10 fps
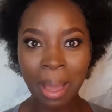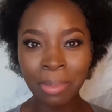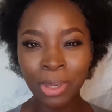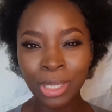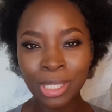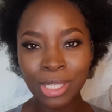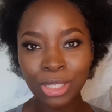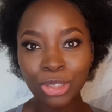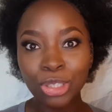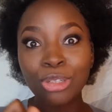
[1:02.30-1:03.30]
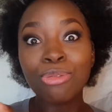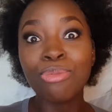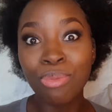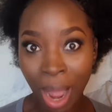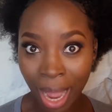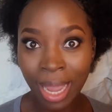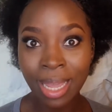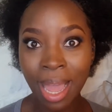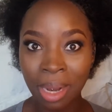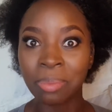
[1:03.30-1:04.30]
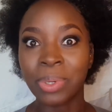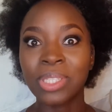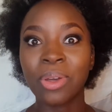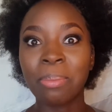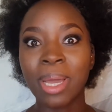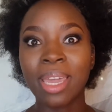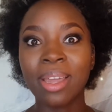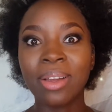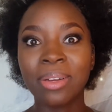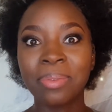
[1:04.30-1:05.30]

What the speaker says: I'm going to try and press out my hair.